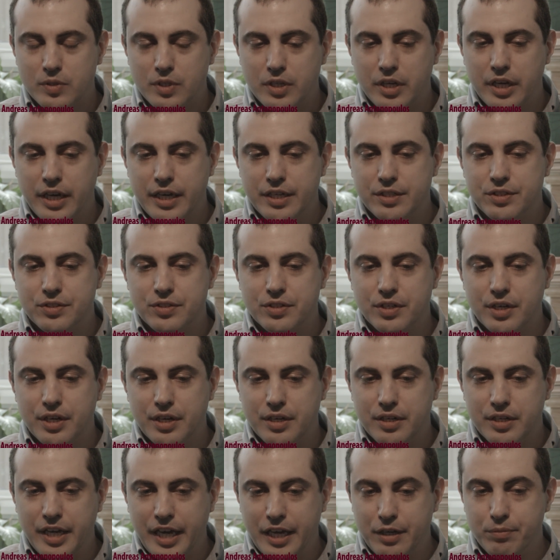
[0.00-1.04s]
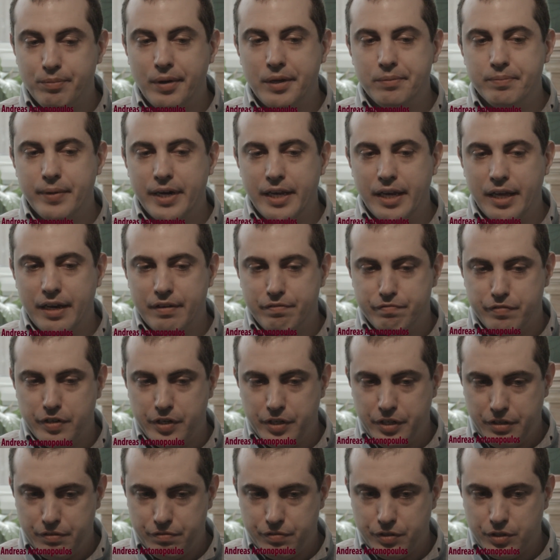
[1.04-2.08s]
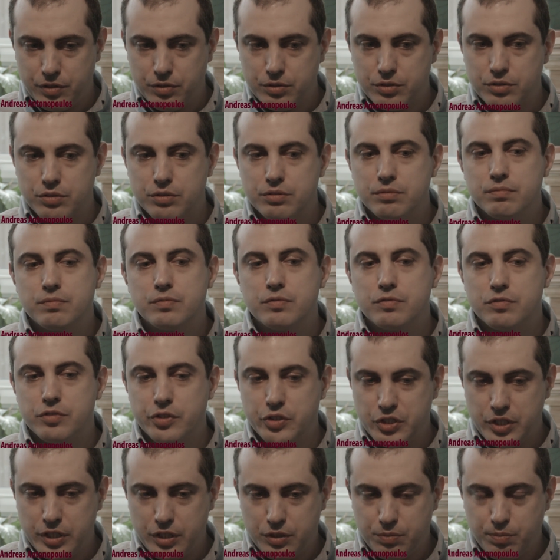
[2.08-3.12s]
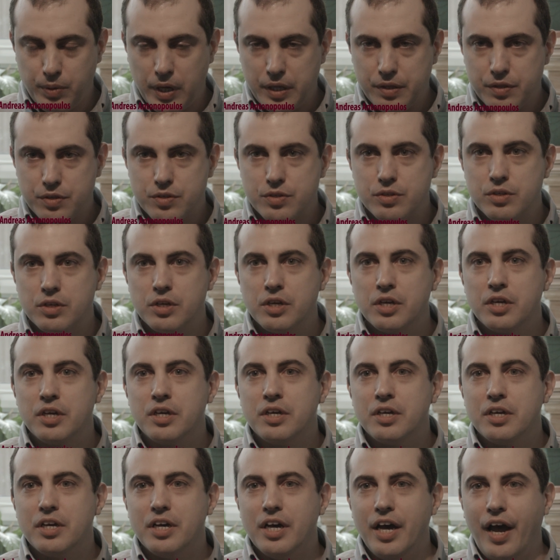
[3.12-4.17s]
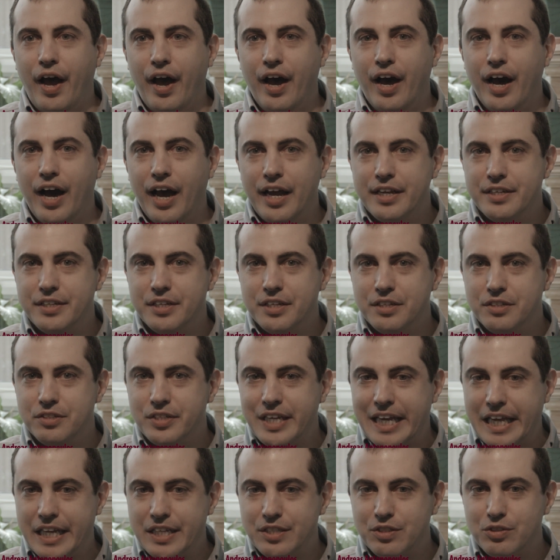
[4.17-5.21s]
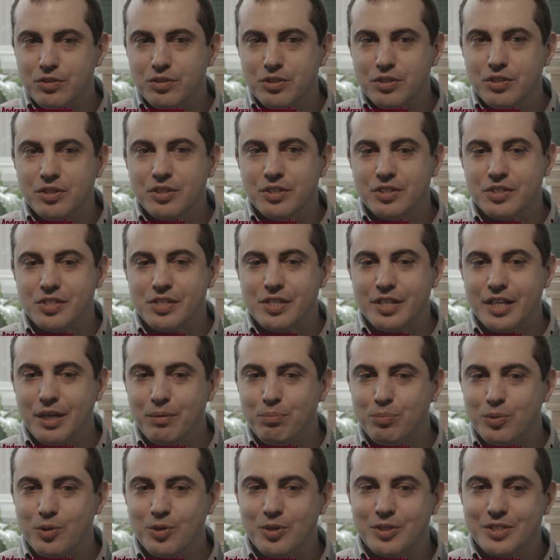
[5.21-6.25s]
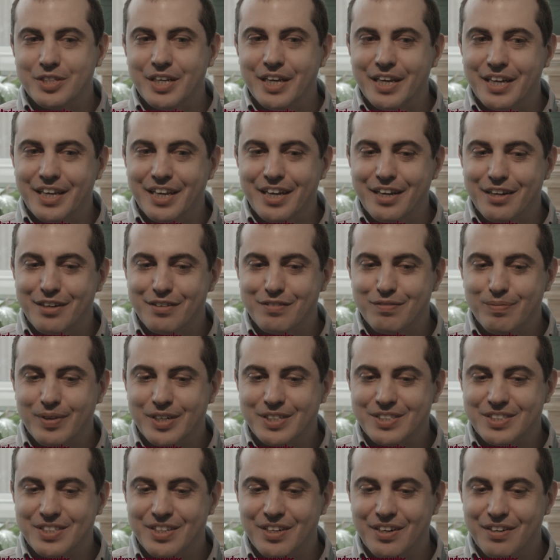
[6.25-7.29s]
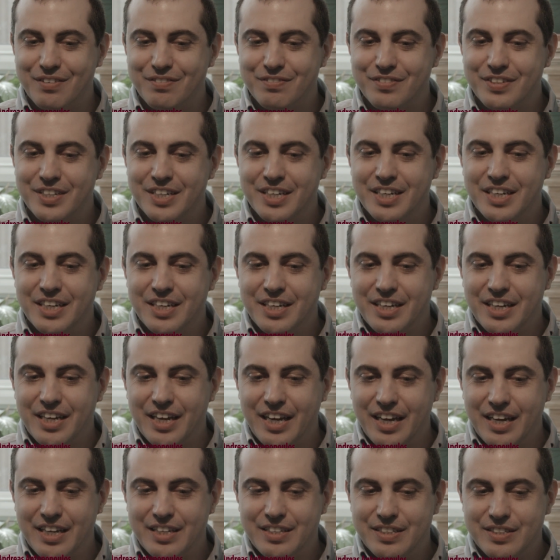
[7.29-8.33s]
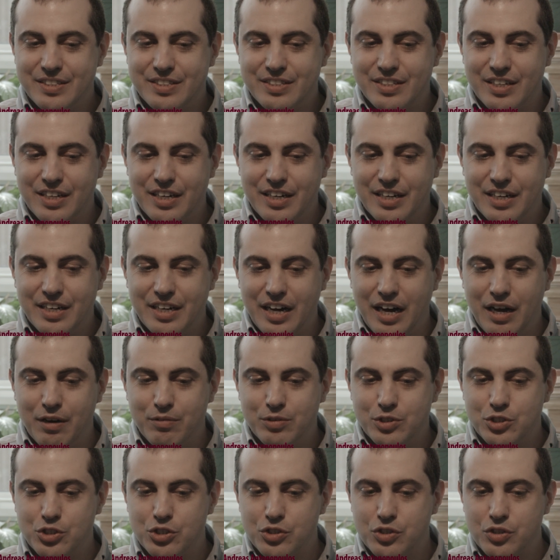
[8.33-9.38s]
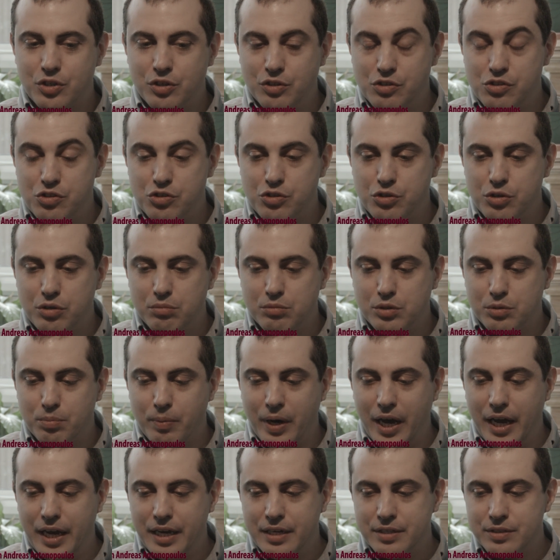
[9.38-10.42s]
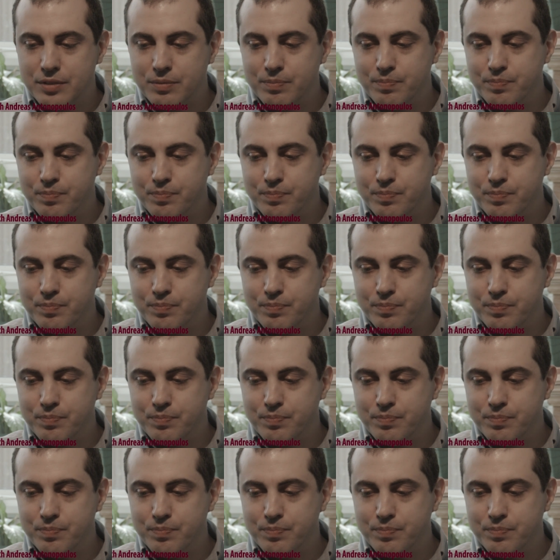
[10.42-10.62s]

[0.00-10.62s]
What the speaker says: it made my life very difficult for 6 months. I didn't eat, sleep, or take care of myself, and I was just consumed by it.